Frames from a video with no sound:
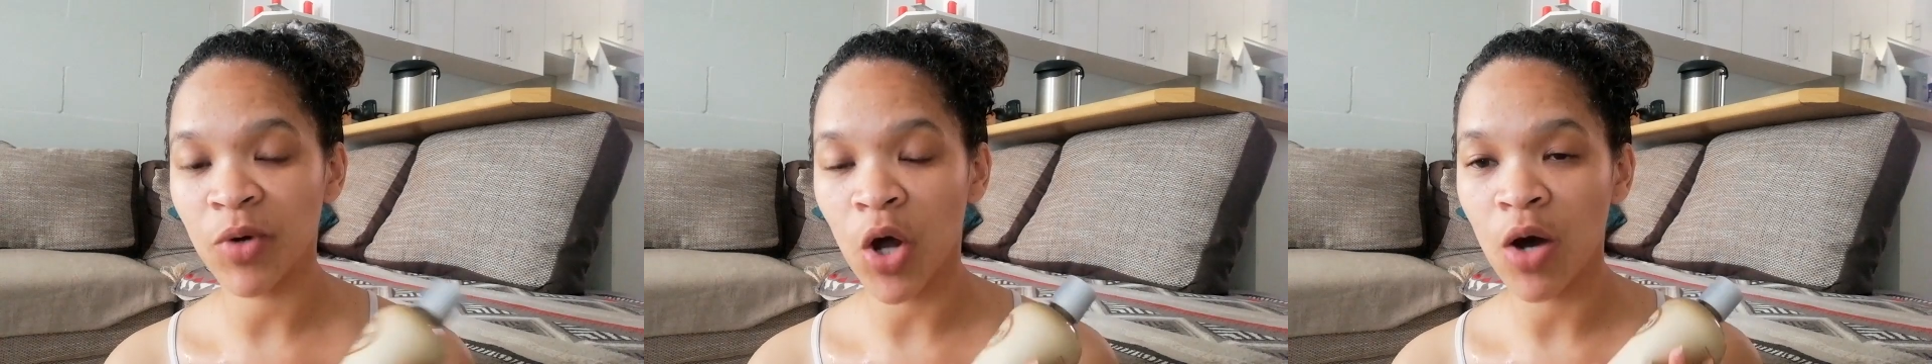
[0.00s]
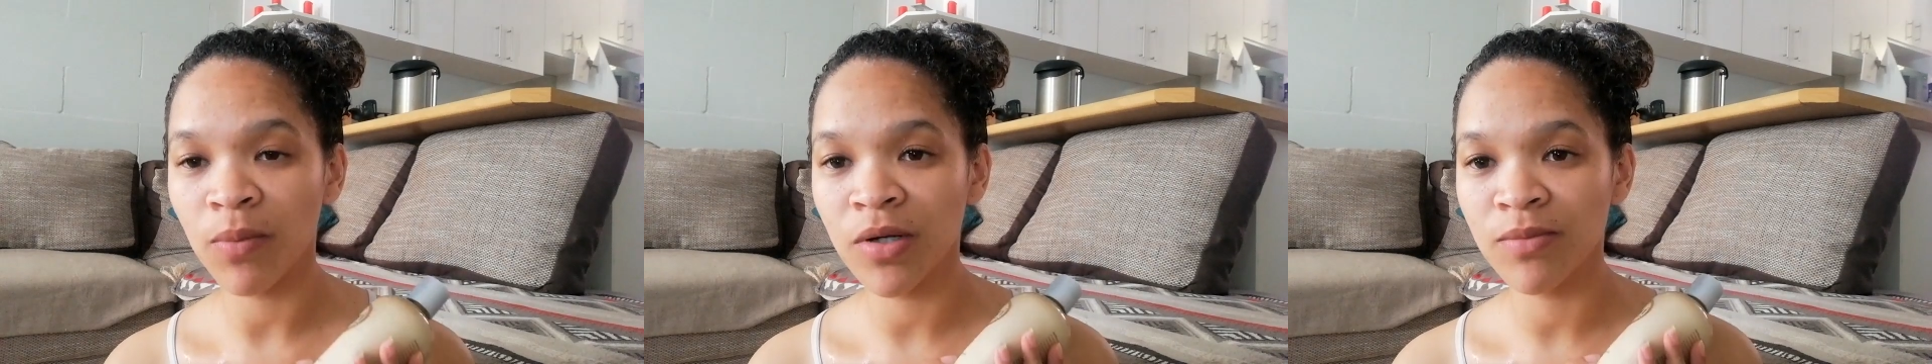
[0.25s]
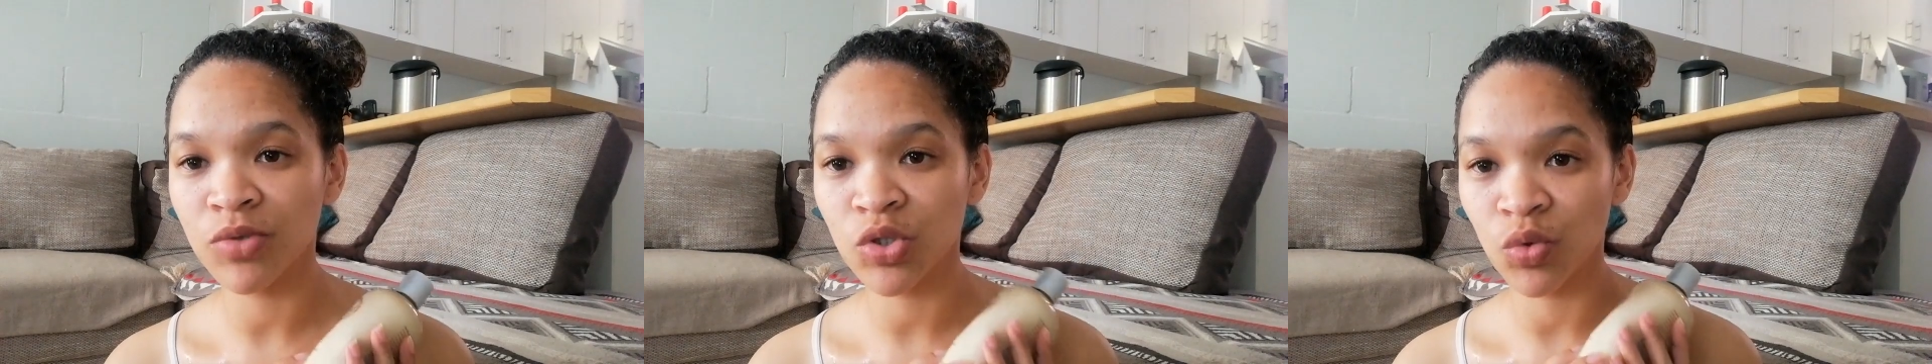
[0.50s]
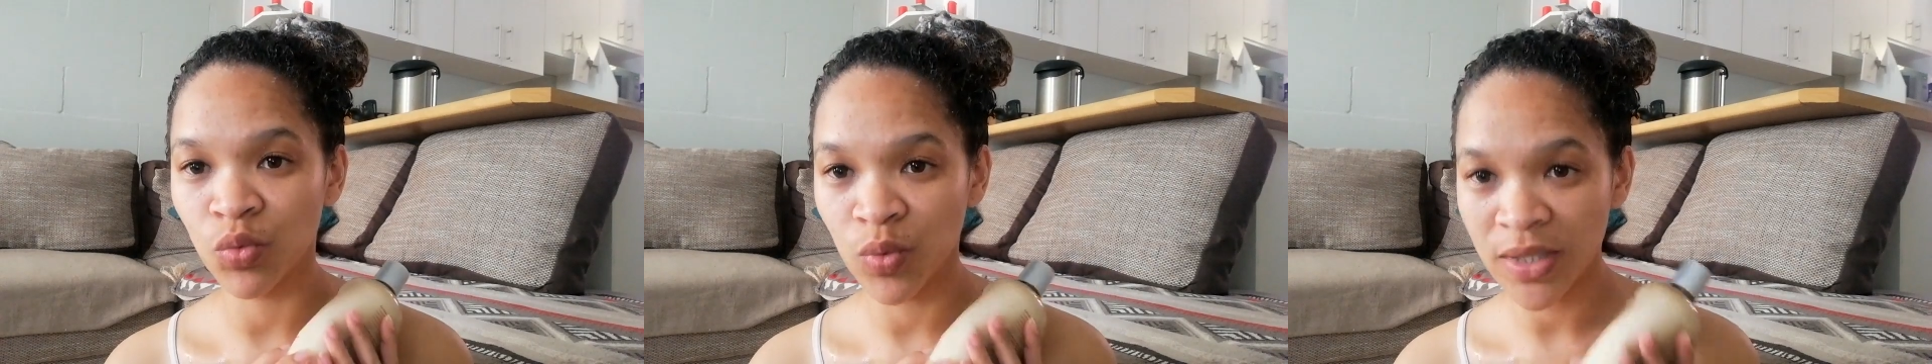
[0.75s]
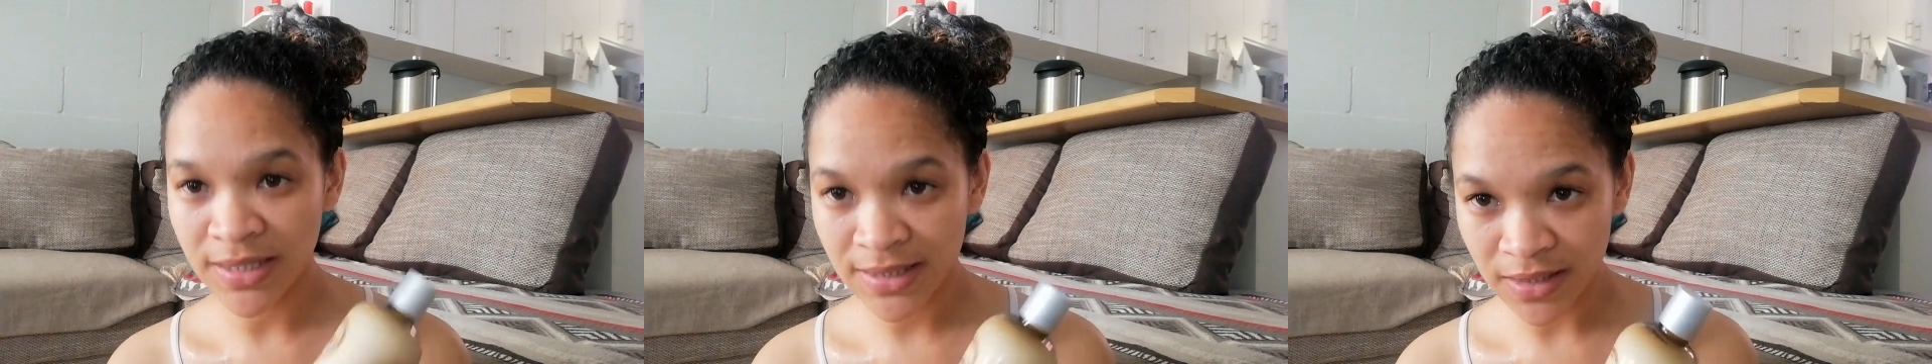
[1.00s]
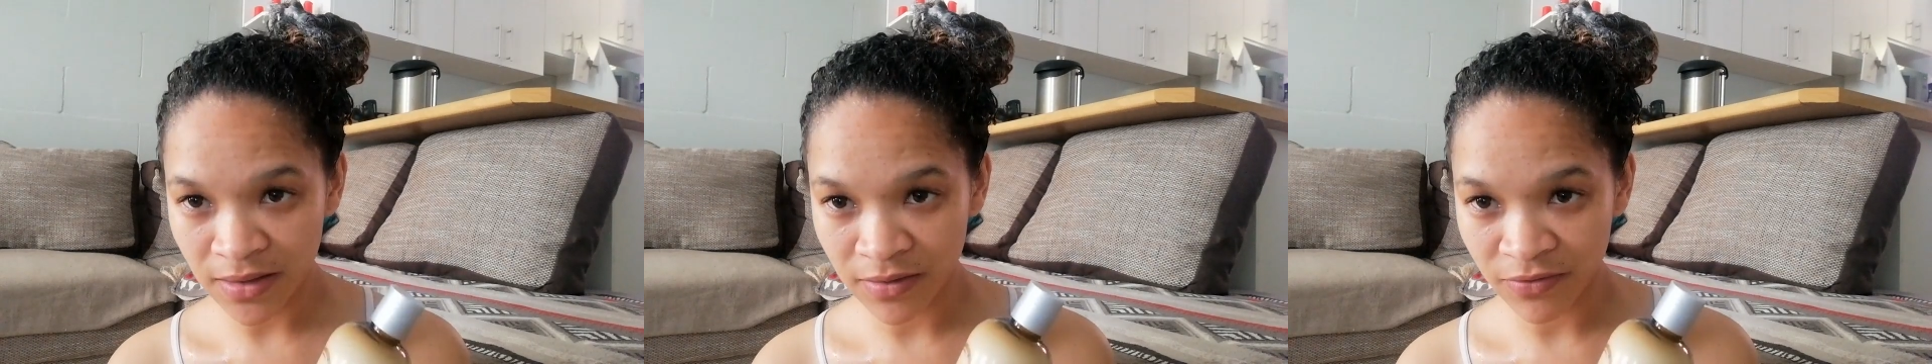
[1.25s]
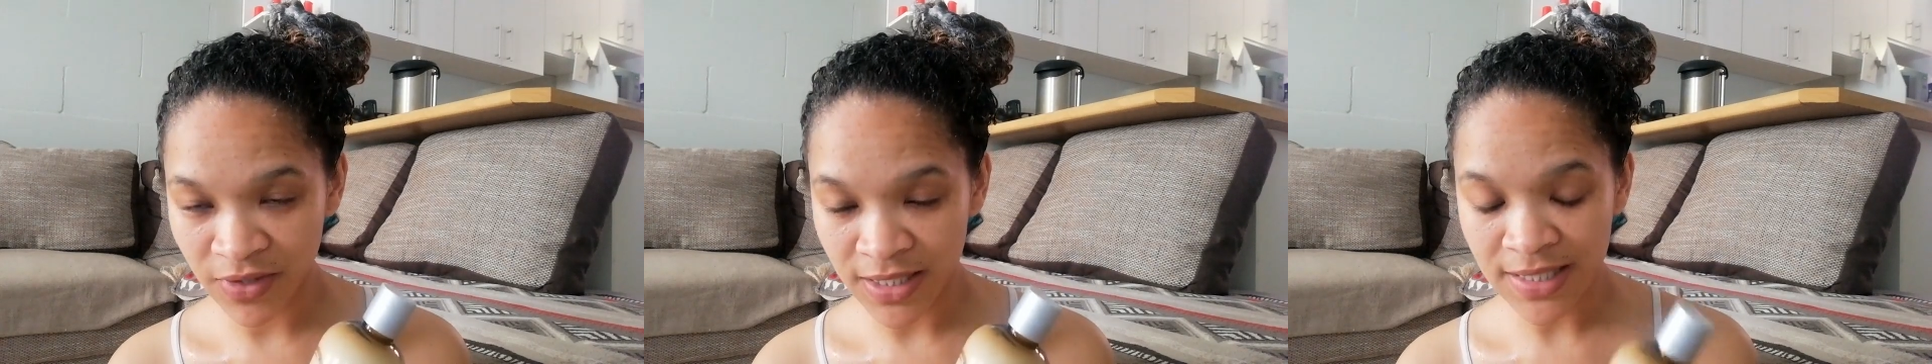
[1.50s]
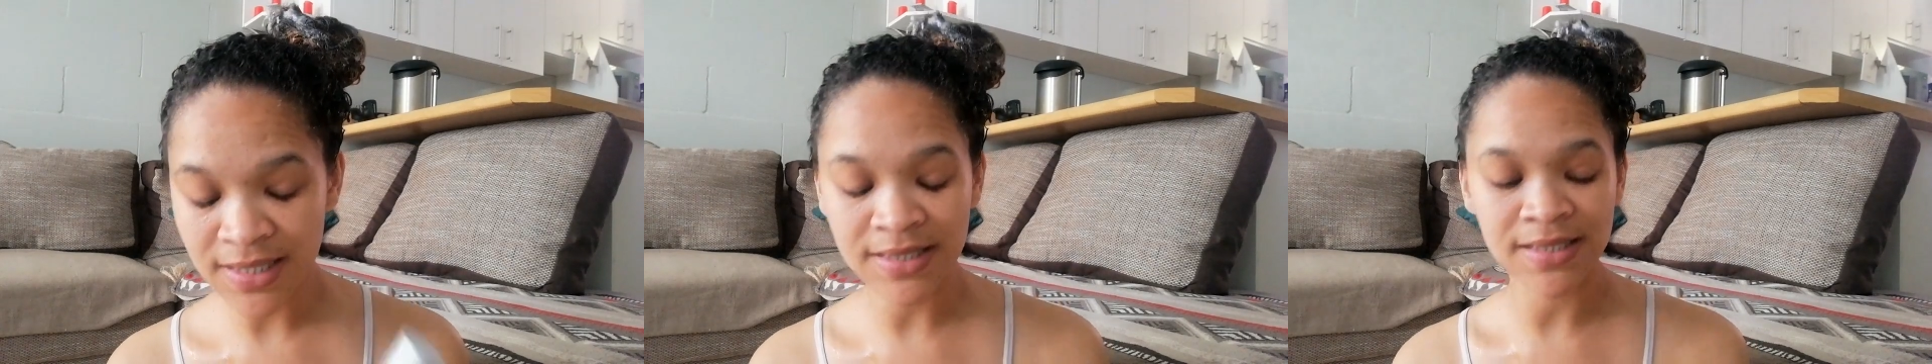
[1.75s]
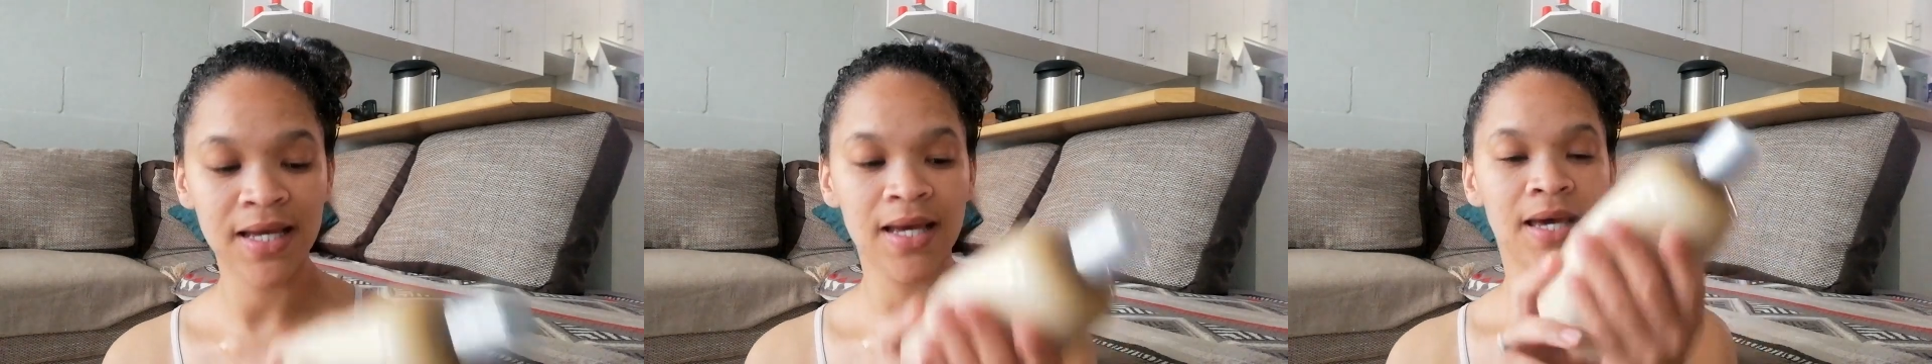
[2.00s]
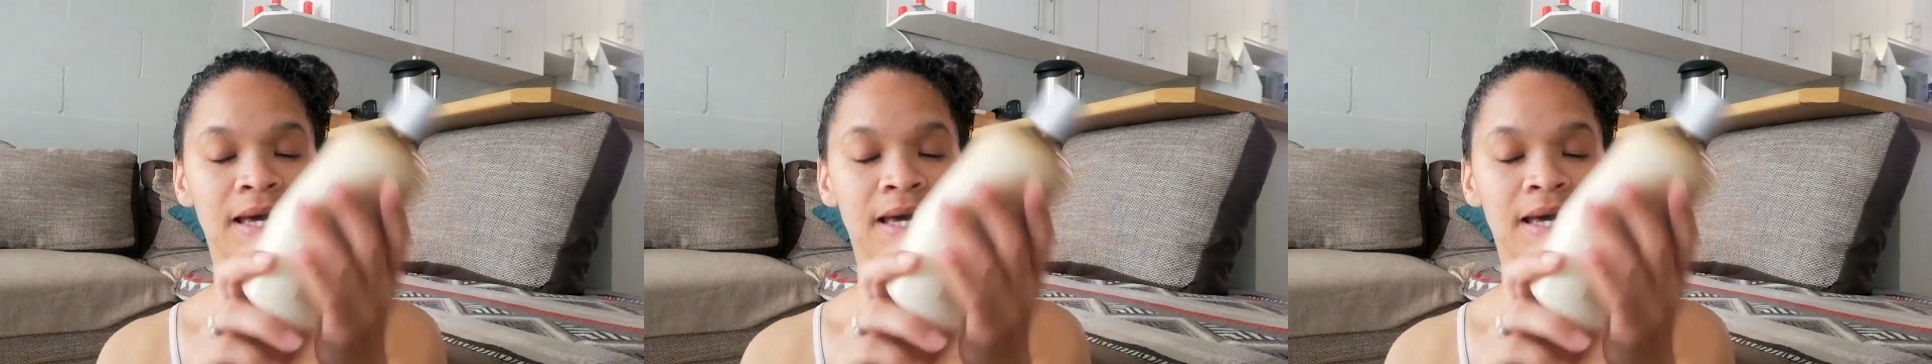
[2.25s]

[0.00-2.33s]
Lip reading: problems with sulfates,